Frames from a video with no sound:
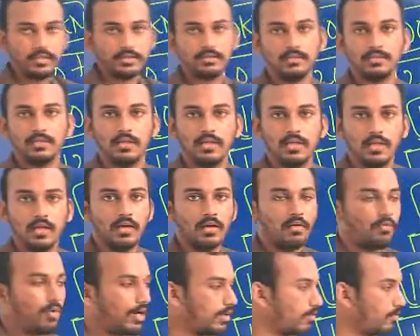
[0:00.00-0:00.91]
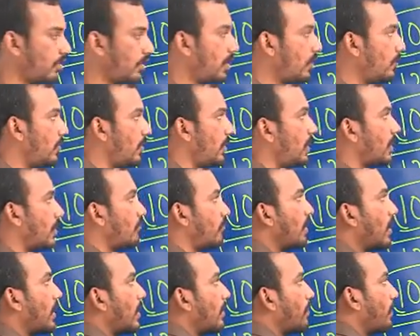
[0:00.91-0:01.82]
what we are doing? We are
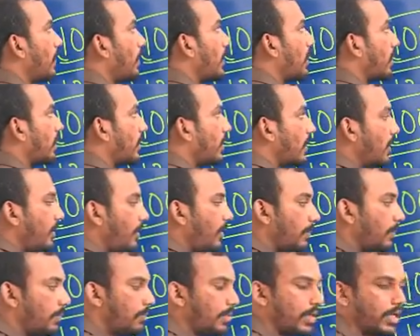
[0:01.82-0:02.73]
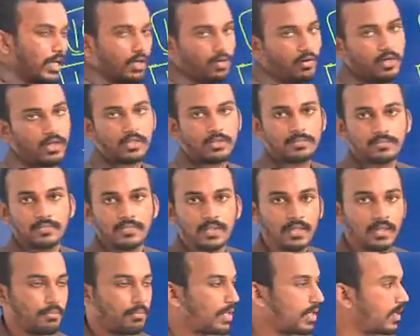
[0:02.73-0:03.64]
applying a preloading. Because
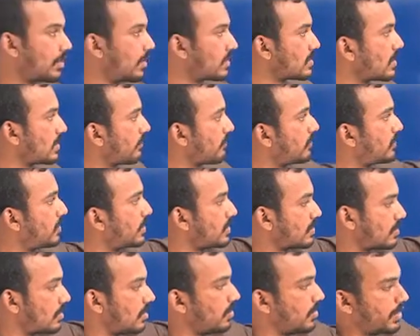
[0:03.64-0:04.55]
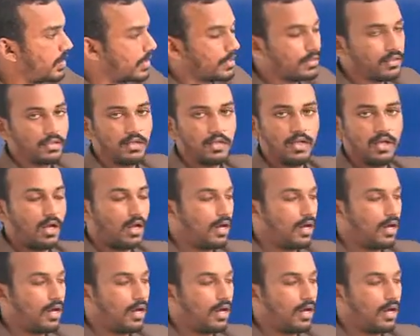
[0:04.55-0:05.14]
of this loading, all the